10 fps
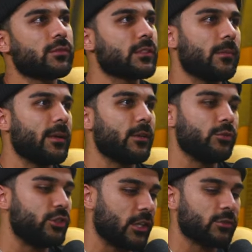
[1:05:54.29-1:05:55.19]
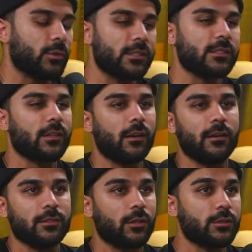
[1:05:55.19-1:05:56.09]
for somebody who just wants to start
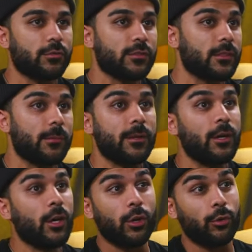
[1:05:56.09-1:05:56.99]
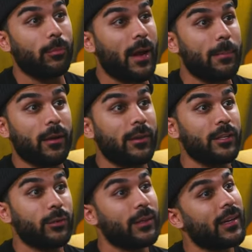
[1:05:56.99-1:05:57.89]
it's also for someone who might be already
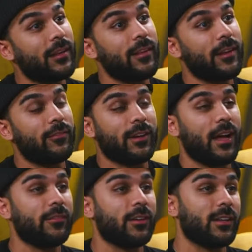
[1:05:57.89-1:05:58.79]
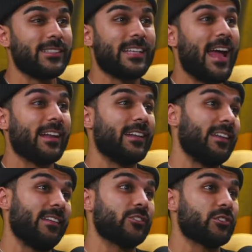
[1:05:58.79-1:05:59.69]
doing it and they've kind of gone stagnant
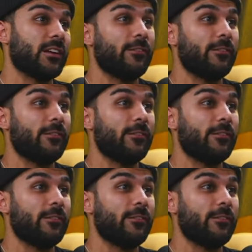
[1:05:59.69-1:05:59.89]
and they're trying to